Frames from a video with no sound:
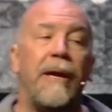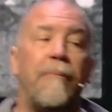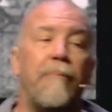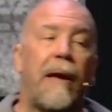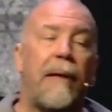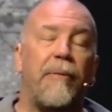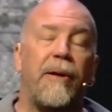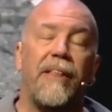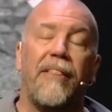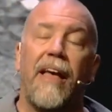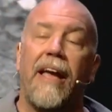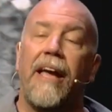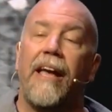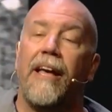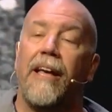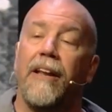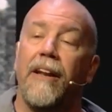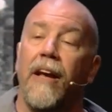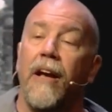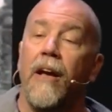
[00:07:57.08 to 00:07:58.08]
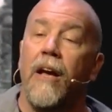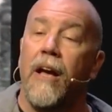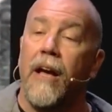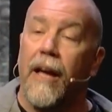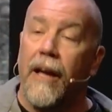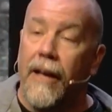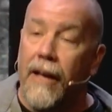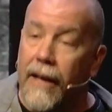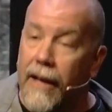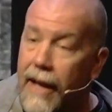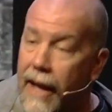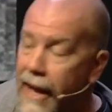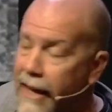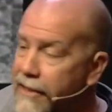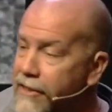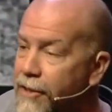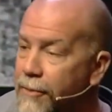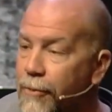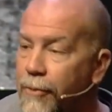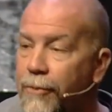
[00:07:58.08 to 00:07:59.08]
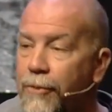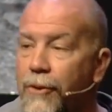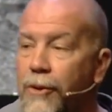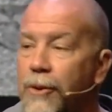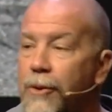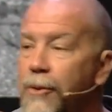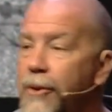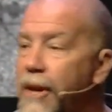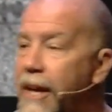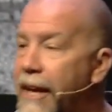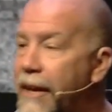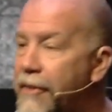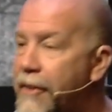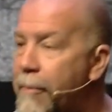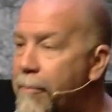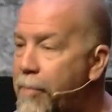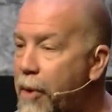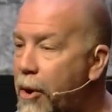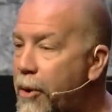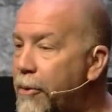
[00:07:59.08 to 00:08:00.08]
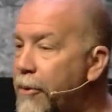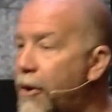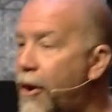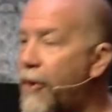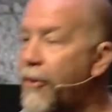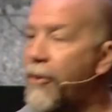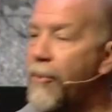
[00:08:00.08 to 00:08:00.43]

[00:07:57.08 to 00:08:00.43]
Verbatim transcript: maybe they had had some food in the boat on the